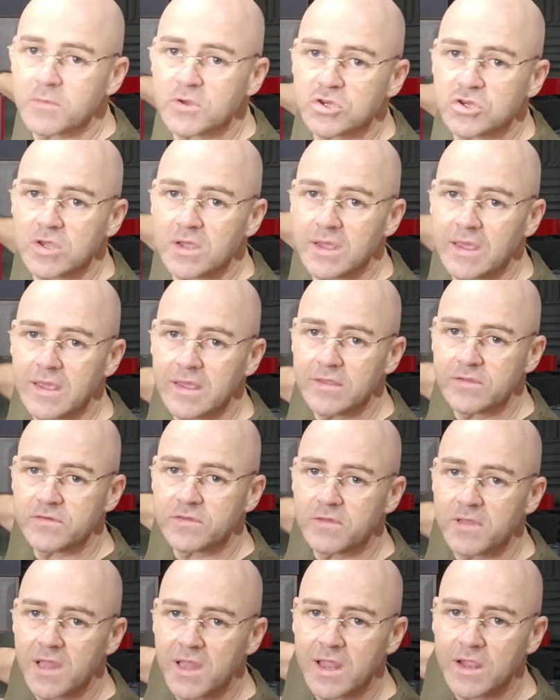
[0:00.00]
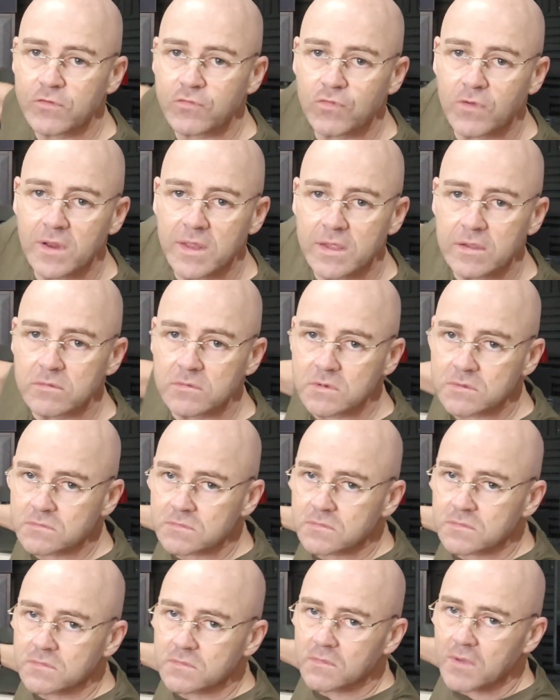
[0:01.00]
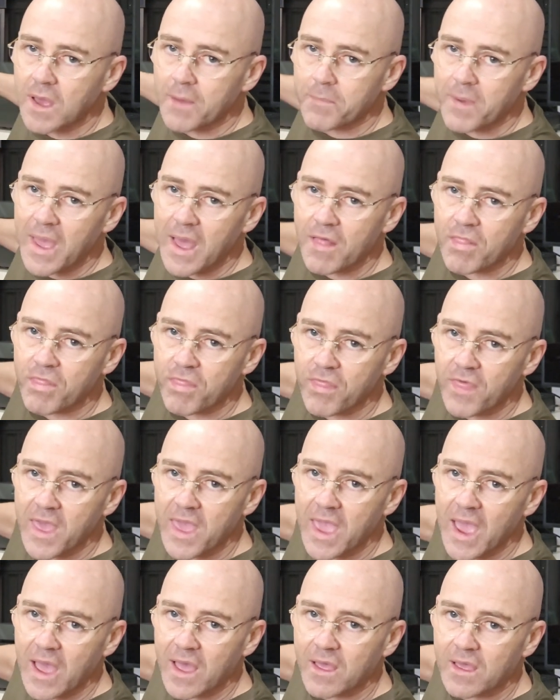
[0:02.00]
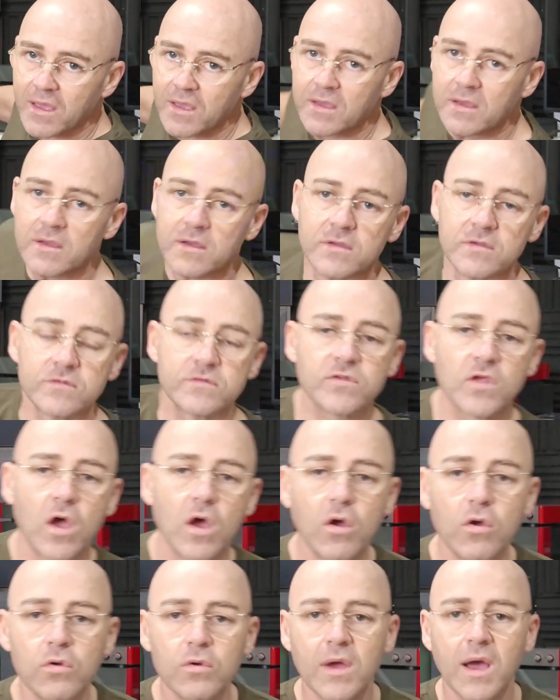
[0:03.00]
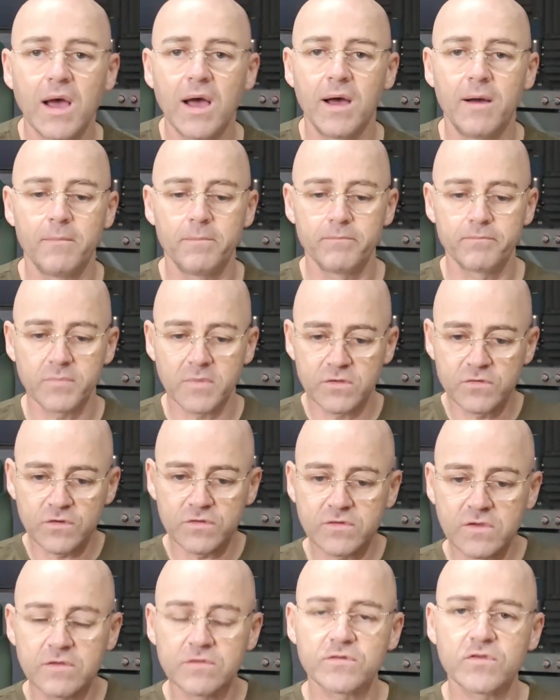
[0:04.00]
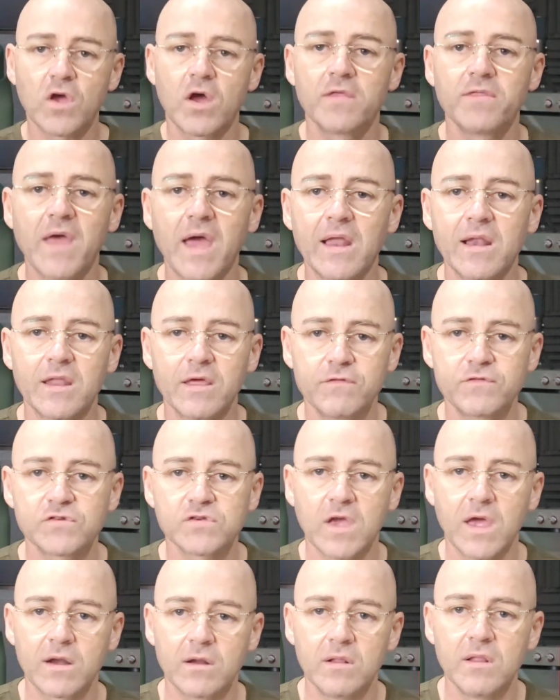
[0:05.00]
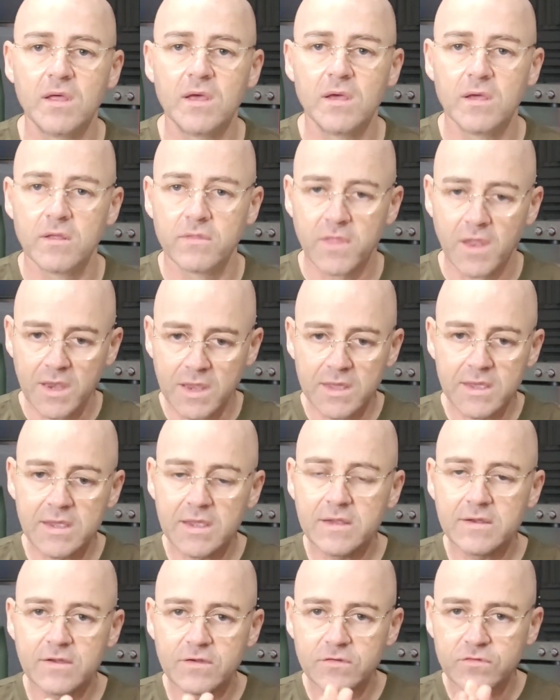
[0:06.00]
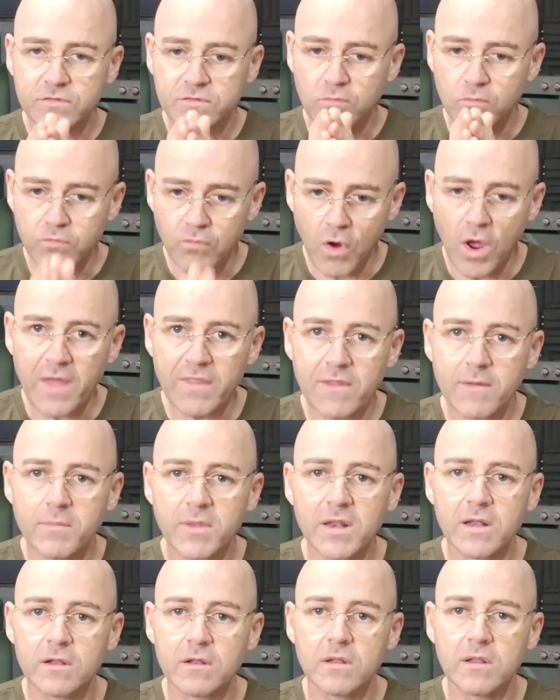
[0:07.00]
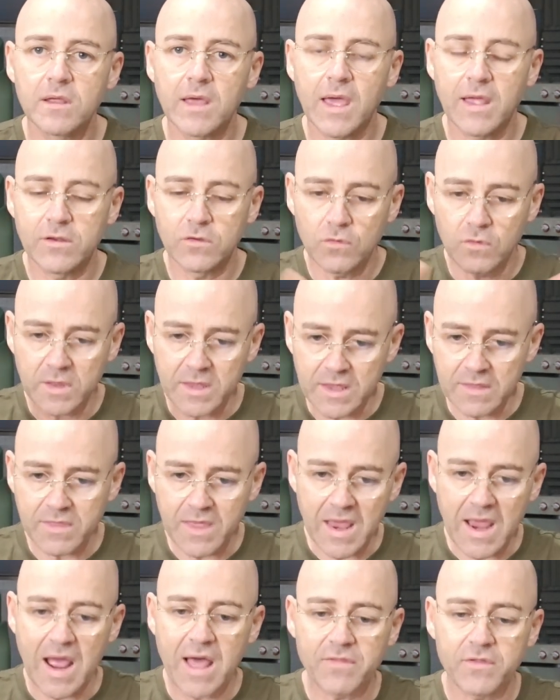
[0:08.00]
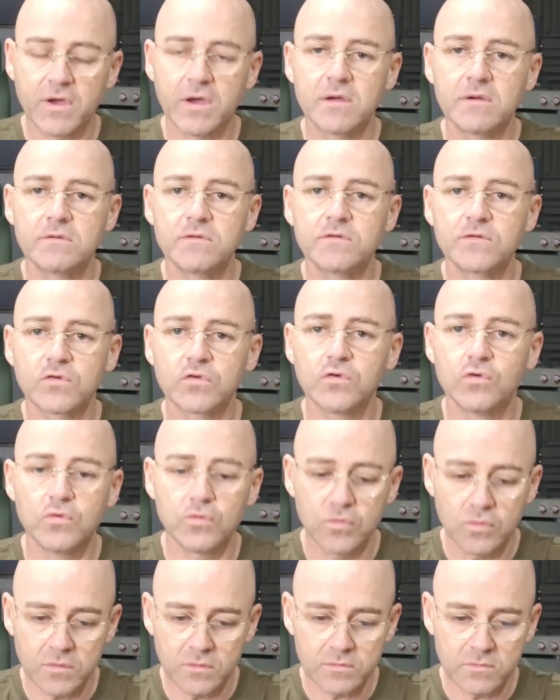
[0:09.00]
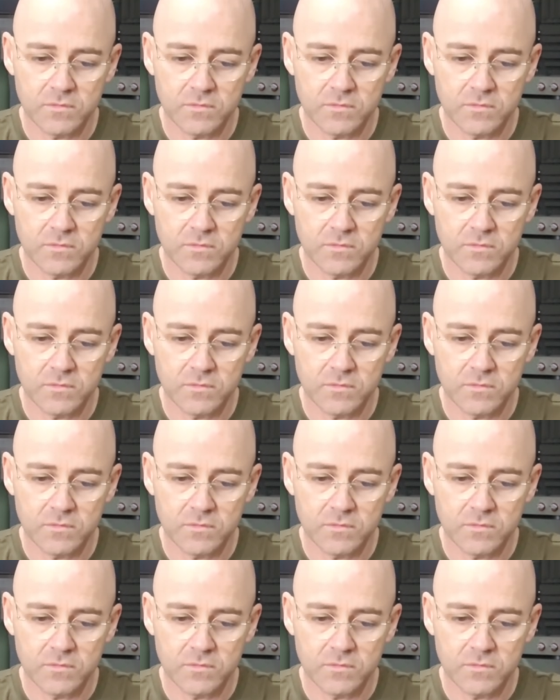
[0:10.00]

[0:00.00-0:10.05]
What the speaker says: He's literally about there, so just inside that left channel. The lead is right in the middle, and you'll hear the other 2